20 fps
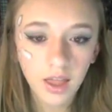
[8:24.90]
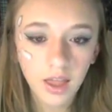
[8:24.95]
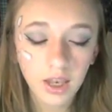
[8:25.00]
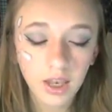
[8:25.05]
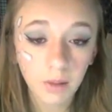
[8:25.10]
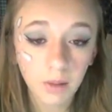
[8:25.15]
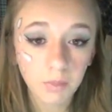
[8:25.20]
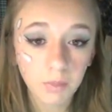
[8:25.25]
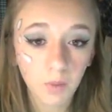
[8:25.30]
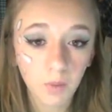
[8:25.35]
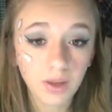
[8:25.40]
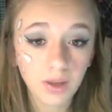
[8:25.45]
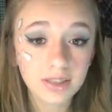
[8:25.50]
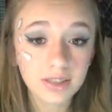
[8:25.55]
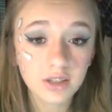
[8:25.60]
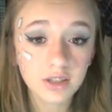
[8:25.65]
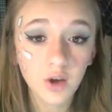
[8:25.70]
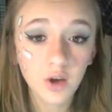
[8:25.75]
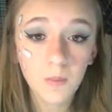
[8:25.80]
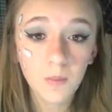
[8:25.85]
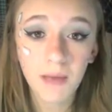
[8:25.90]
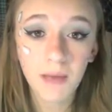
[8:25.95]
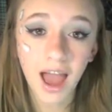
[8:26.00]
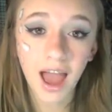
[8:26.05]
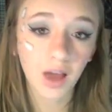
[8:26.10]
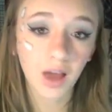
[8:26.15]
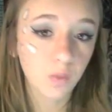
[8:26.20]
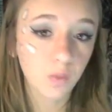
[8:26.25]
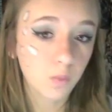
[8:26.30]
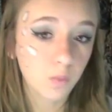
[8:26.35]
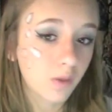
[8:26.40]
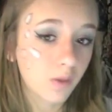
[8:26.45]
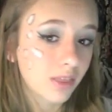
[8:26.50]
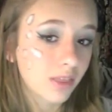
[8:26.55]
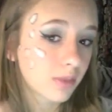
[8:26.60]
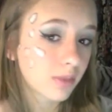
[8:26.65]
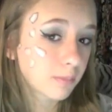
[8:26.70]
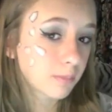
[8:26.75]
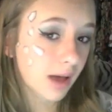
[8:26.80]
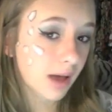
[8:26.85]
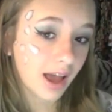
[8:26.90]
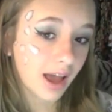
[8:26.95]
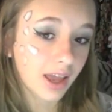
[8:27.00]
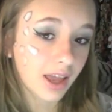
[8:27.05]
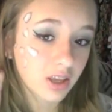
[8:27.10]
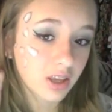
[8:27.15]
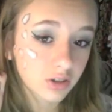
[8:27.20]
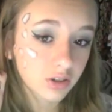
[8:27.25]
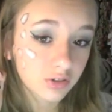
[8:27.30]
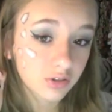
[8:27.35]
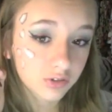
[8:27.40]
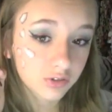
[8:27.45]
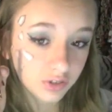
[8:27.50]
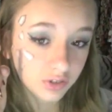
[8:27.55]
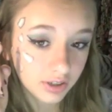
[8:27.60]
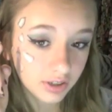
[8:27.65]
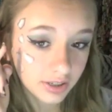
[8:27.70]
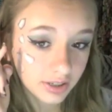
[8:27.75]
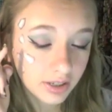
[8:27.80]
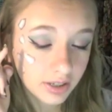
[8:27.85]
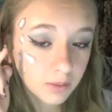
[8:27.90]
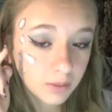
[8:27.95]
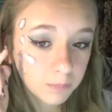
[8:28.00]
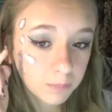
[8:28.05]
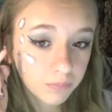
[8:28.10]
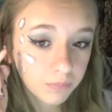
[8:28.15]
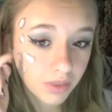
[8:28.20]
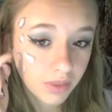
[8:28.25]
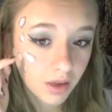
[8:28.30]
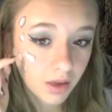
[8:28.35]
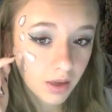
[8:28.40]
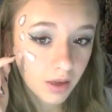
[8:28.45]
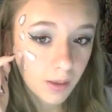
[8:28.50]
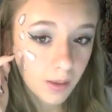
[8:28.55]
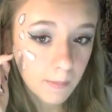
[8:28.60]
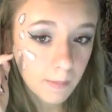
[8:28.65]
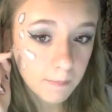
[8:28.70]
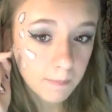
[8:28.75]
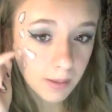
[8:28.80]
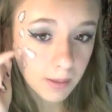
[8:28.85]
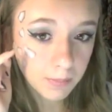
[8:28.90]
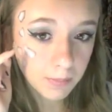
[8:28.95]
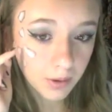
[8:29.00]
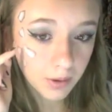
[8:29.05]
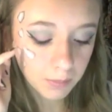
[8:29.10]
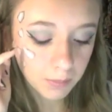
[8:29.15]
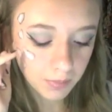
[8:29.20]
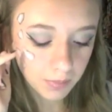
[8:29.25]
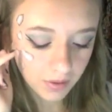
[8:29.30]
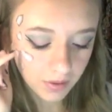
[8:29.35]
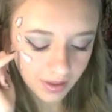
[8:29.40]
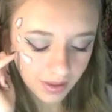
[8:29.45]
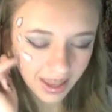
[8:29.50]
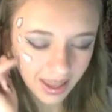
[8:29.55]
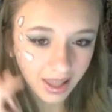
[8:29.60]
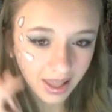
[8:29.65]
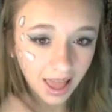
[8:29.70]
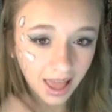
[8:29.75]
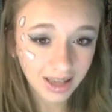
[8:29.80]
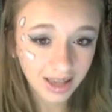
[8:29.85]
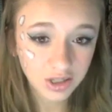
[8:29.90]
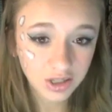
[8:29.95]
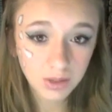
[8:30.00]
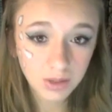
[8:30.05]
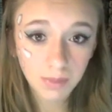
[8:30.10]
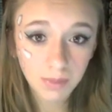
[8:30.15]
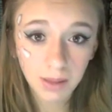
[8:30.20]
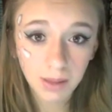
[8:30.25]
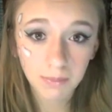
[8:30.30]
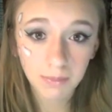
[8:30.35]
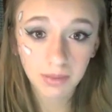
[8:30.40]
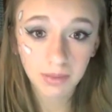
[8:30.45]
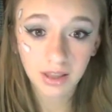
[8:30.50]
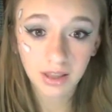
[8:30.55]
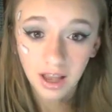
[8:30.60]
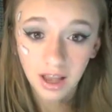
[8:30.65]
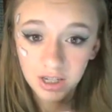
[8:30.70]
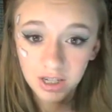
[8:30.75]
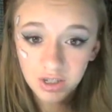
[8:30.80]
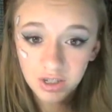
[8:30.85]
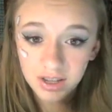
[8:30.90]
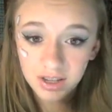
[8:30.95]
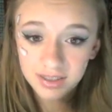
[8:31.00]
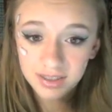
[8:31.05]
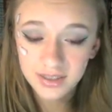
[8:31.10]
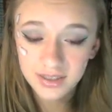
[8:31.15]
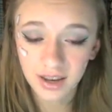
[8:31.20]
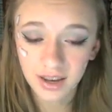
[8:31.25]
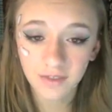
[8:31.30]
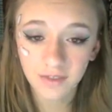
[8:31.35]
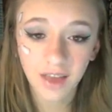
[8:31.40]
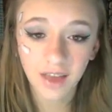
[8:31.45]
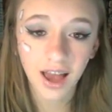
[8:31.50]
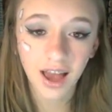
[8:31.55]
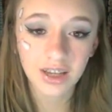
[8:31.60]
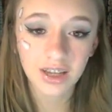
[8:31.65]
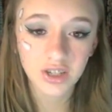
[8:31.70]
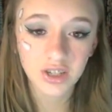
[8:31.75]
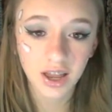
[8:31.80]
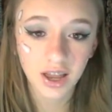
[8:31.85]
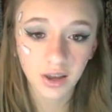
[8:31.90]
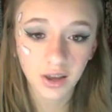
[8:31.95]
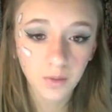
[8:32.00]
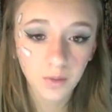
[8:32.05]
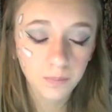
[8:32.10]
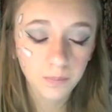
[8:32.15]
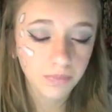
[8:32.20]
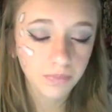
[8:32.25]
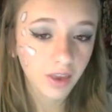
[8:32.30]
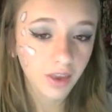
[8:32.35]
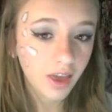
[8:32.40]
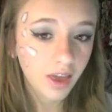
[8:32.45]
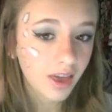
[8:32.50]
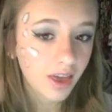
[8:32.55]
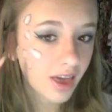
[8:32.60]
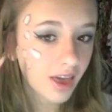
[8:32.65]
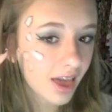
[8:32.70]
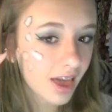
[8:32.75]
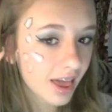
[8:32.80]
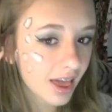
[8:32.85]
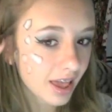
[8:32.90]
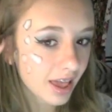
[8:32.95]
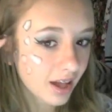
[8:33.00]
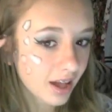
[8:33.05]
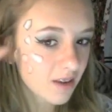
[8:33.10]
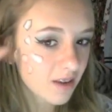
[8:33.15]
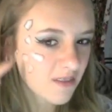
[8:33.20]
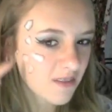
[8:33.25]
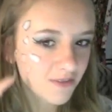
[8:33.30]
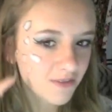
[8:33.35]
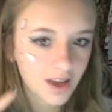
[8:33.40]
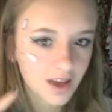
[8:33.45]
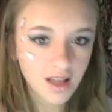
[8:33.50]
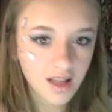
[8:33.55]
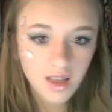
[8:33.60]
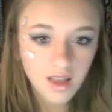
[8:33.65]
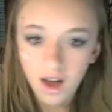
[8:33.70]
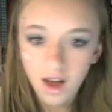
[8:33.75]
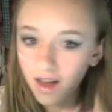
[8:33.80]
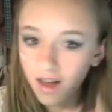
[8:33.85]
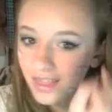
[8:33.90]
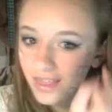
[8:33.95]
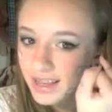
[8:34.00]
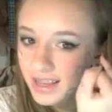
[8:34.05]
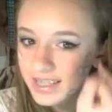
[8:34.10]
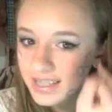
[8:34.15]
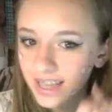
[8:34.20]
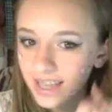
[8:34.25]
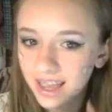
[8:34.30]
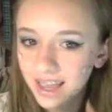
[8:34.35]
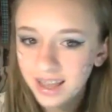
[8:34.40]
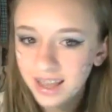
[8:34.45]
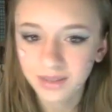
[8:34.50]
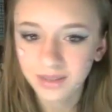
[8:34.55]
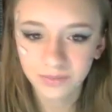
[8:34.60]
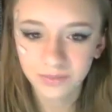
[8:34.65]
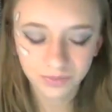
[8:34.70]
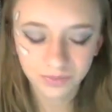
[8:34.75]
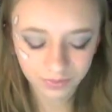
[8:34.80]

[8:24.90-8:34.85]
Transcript: Now I'm going to go back with my green, my purple, and actually my blush instead of the eyeshadow, and fill all this in.